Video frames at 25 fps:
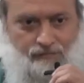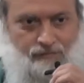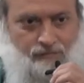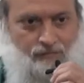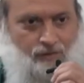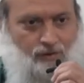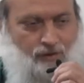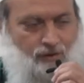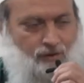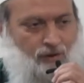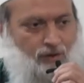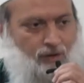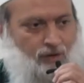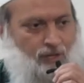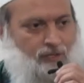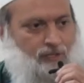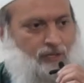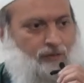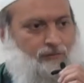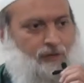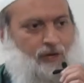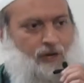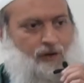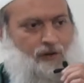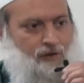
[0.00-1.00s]
You know, unless
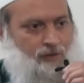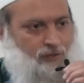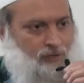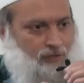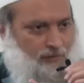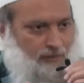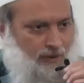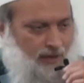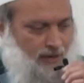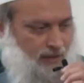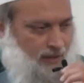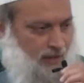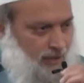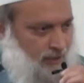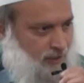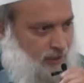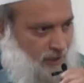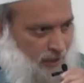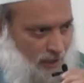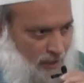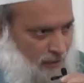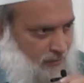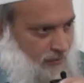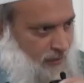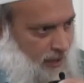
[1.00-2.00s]
I'm talking to somebody that's
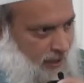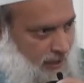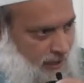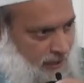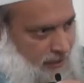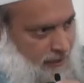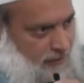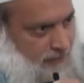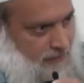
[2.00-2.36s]
colorblind.